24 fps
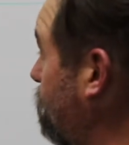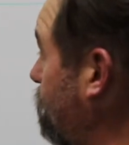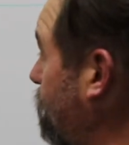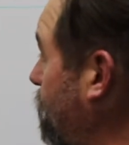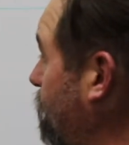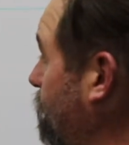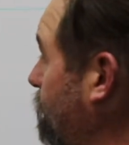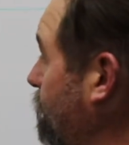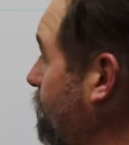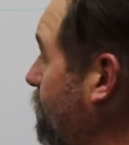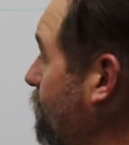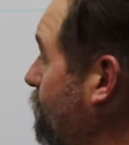you
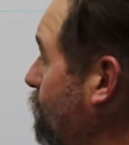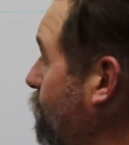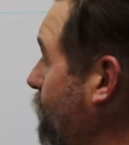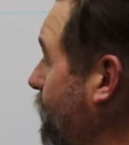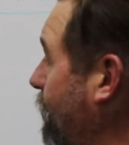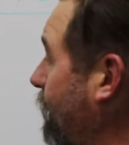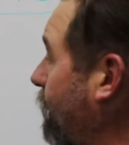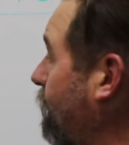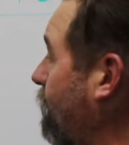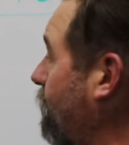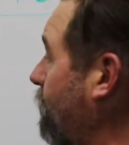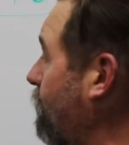need to know
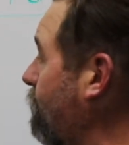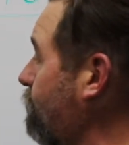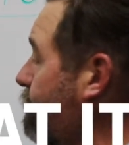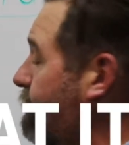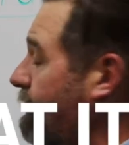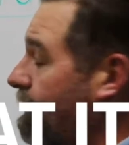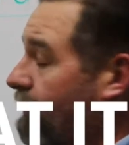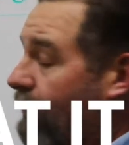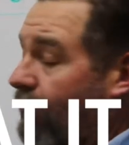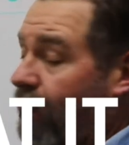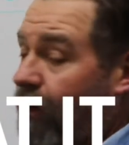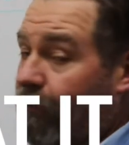what it costs
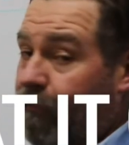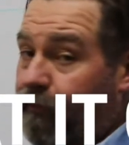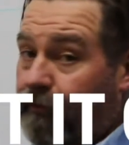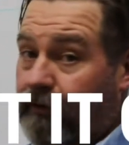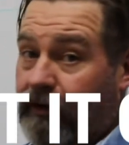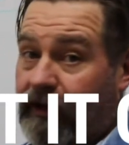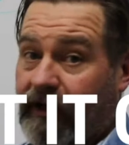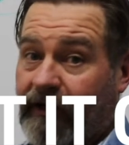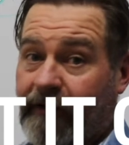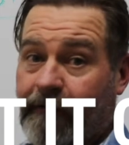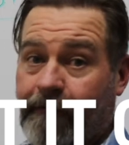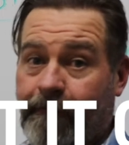you to
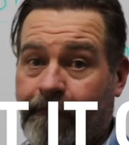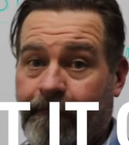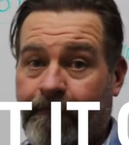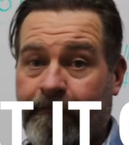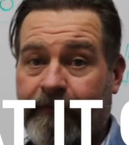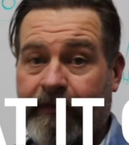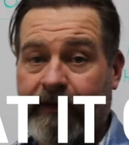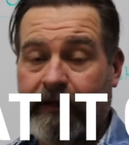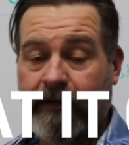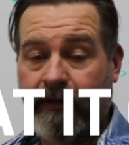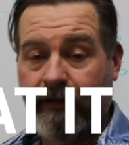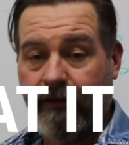operate.
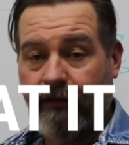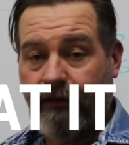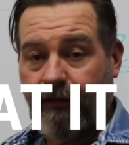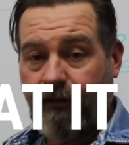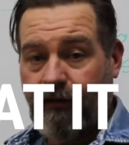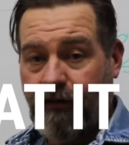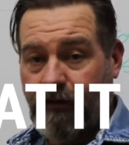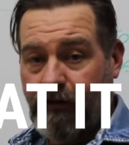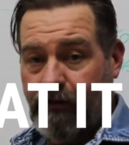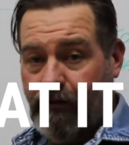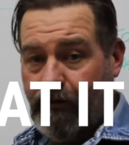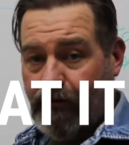
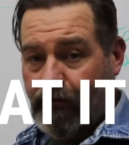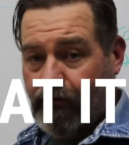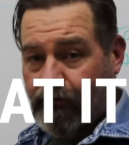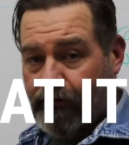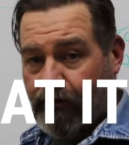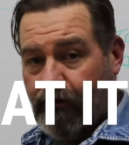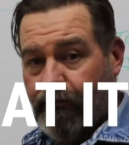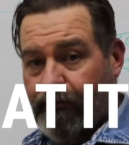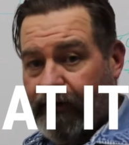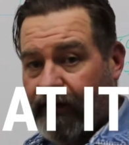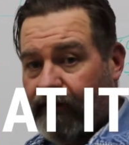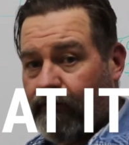When
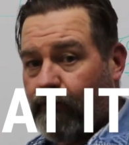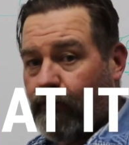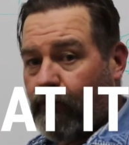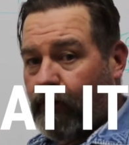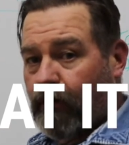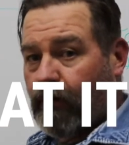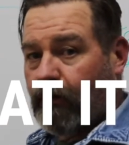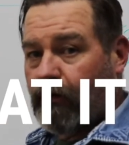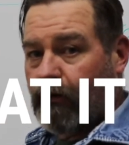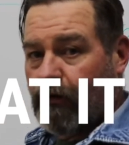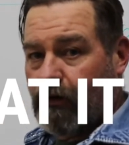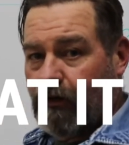you're bidding
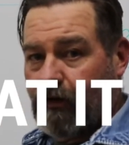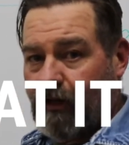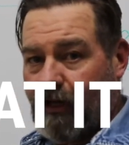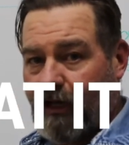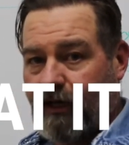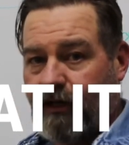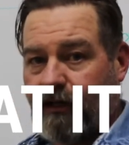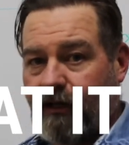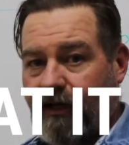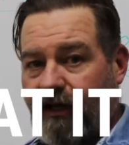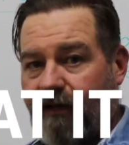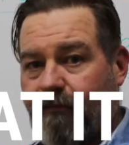work on a
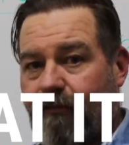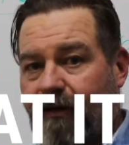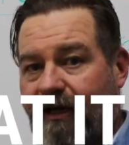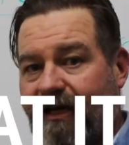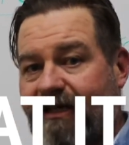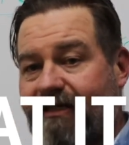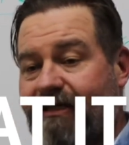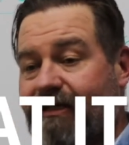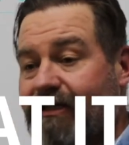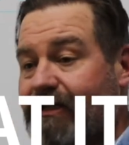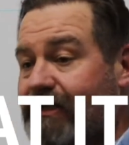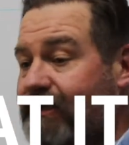day-to-day -day
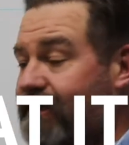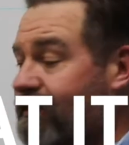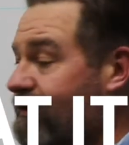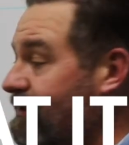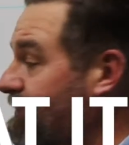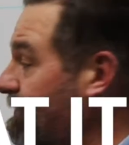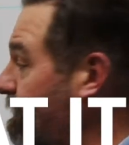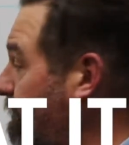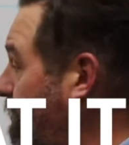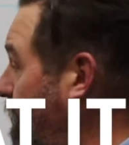basis,